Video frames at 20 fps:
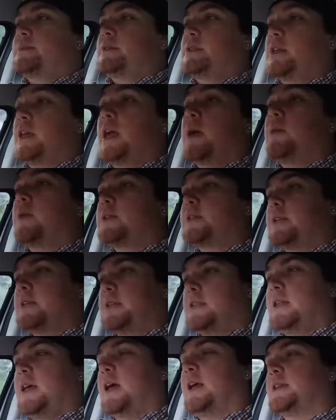So yeah, once I
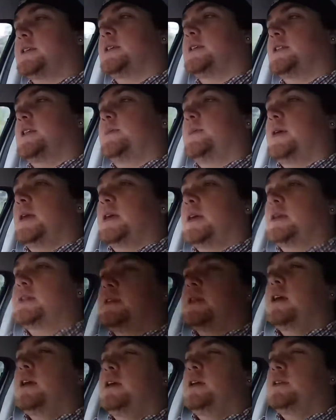did that, sent them the
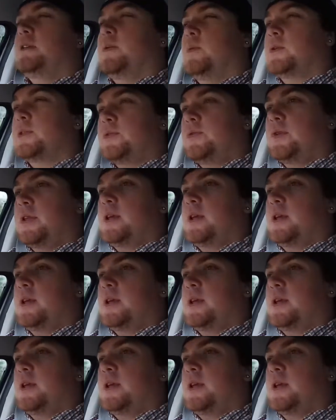inks, there wasn't